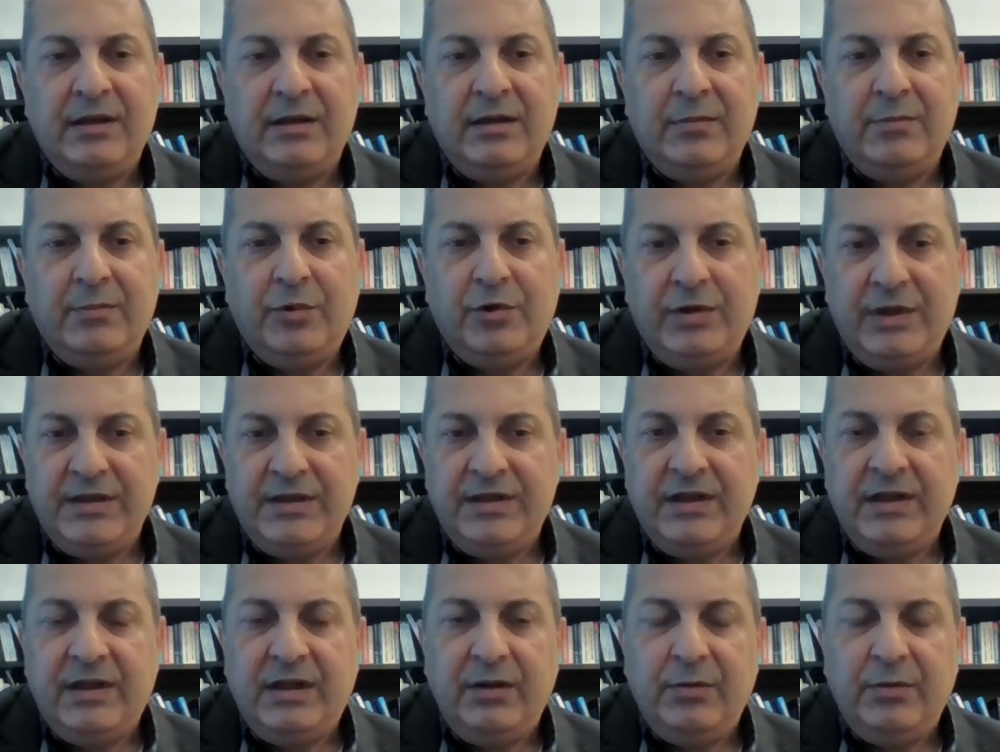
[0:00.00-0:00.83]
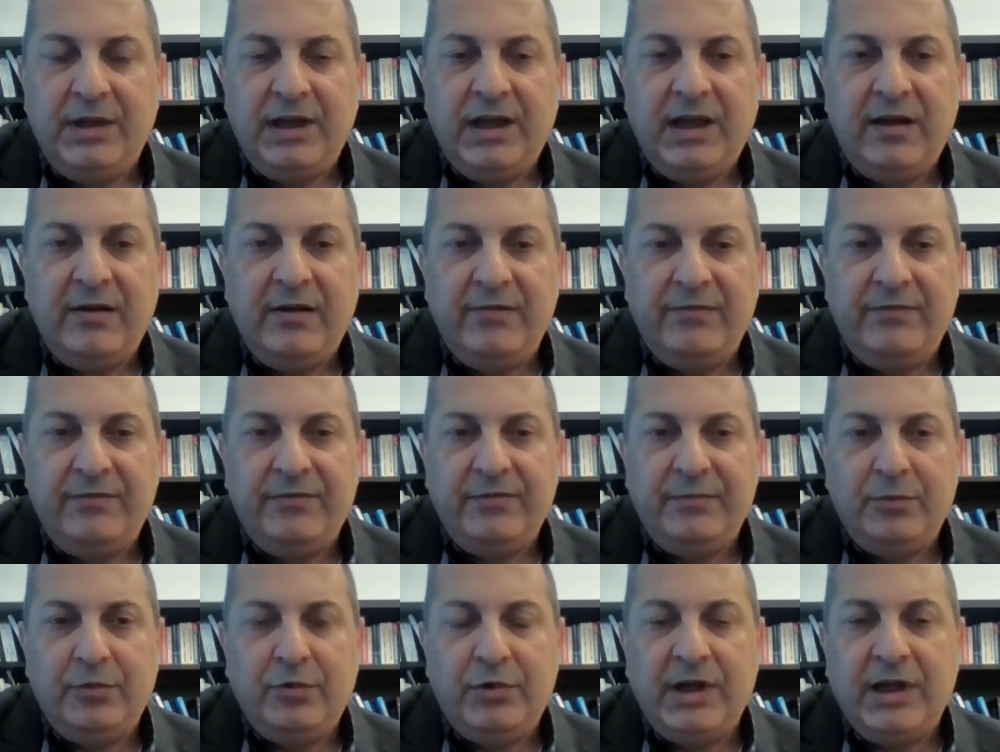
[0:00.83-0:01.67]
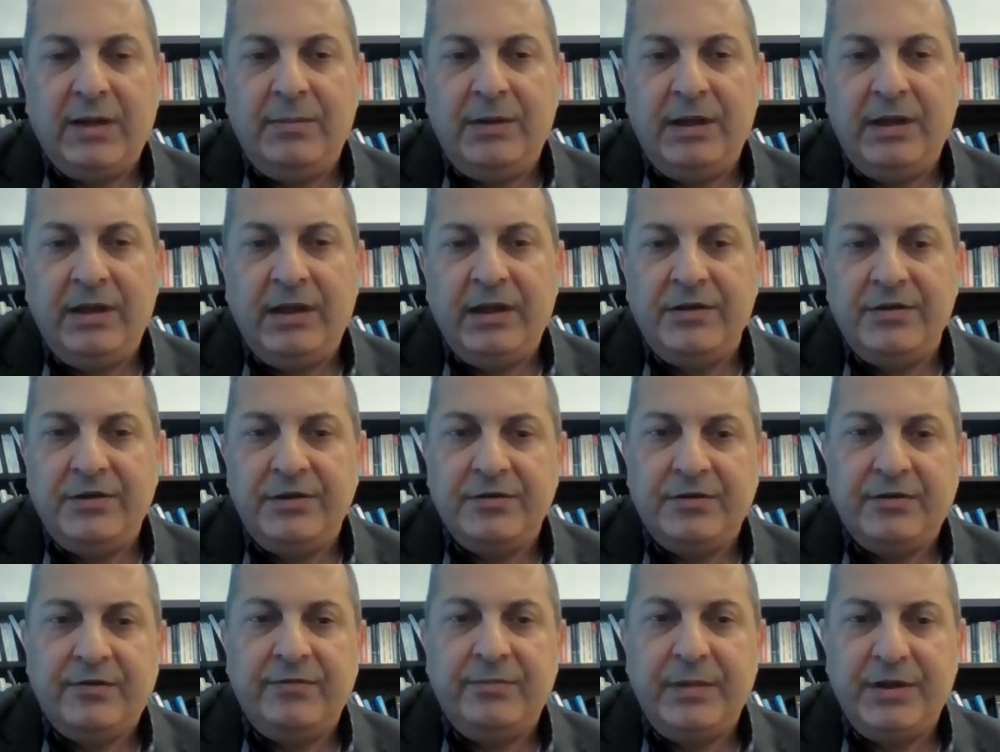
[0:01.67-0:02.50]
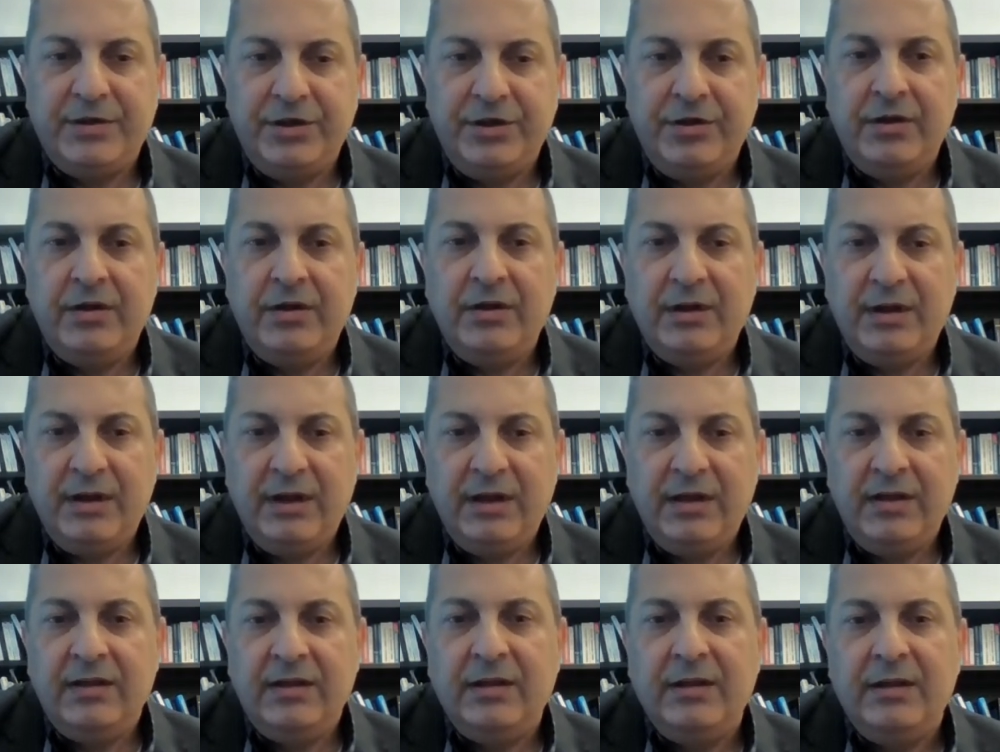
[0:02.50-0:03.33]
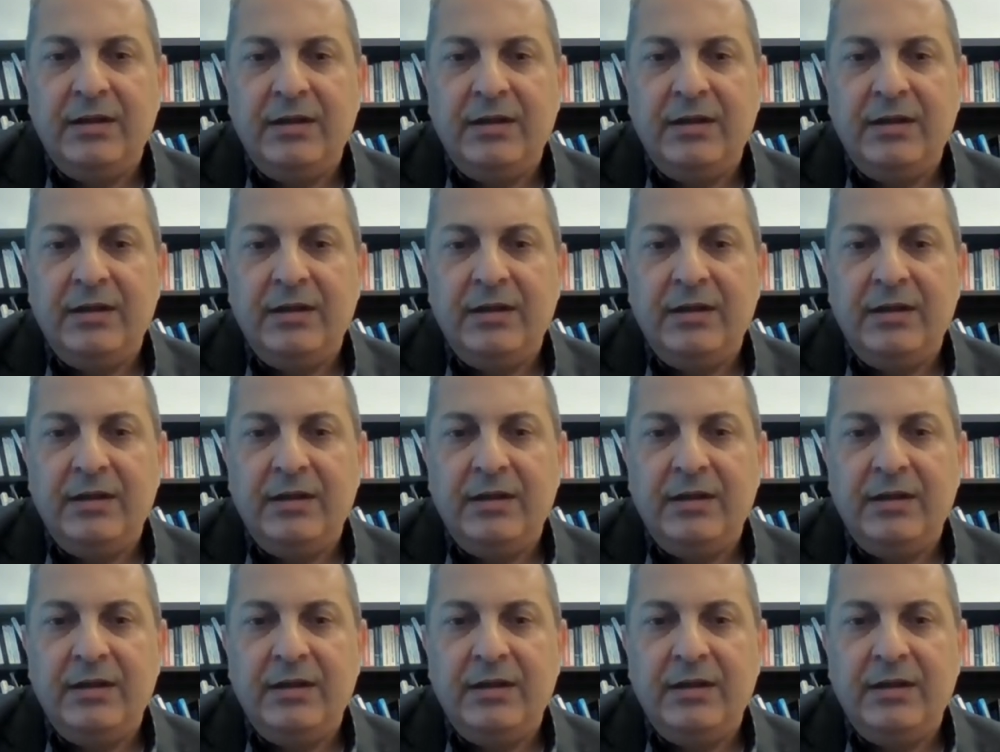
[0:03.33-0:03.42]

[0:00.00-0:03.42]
More recently, we have more applications of machine learning.